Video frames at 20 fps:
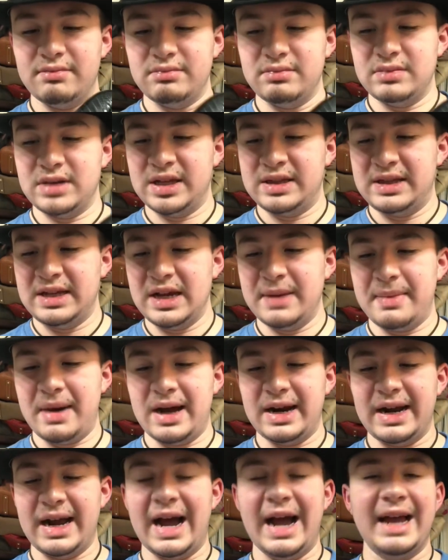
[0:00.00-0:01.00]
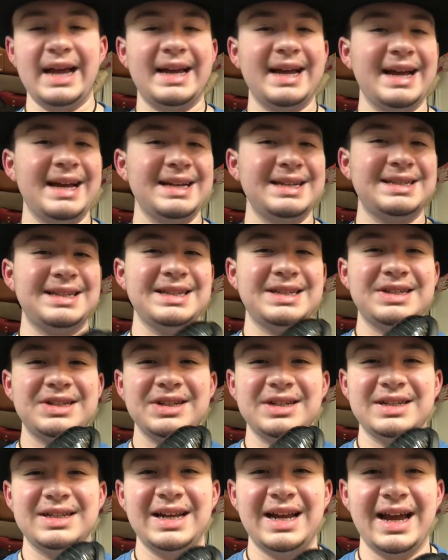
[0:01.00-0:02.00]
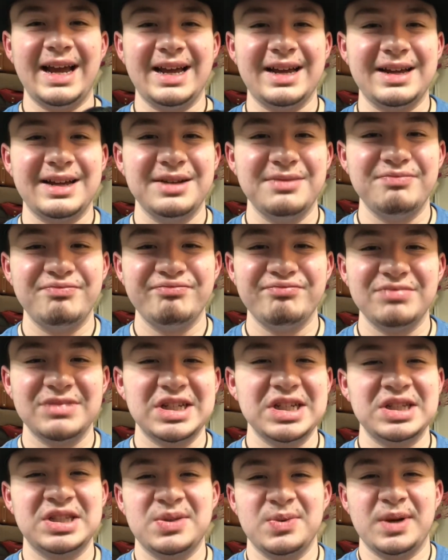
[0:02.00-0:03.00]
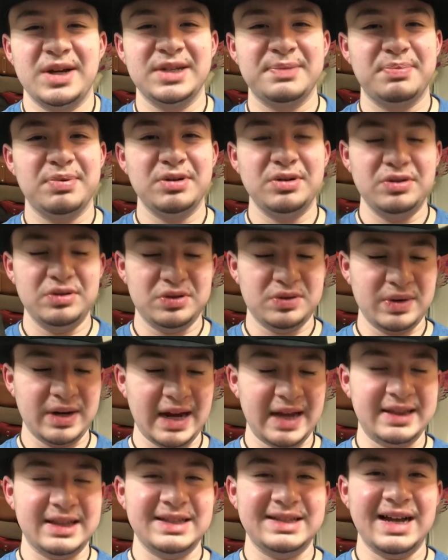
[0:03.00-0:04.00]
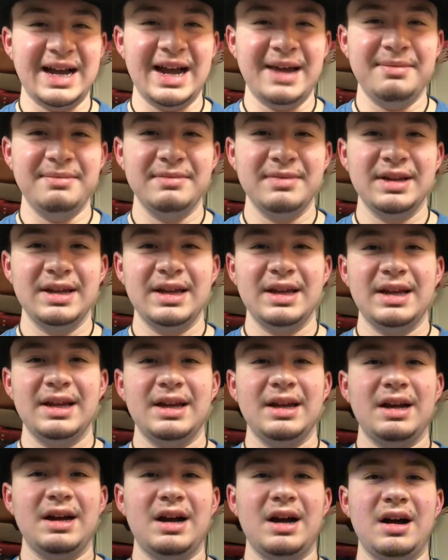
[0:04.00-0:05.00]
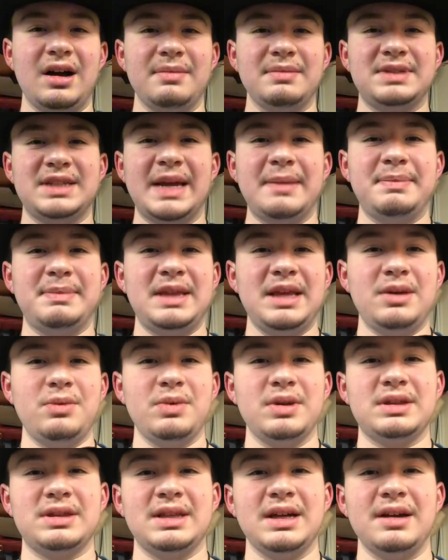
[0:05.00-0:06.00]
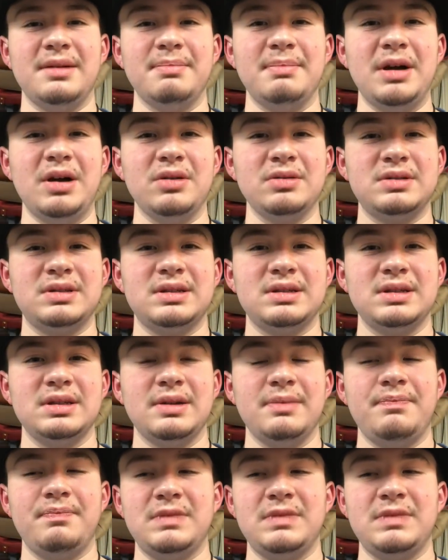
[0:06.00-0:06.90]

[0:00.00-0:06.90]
Nothing about it. I guess it's just the way it's produced right at the time. Same thing with belts.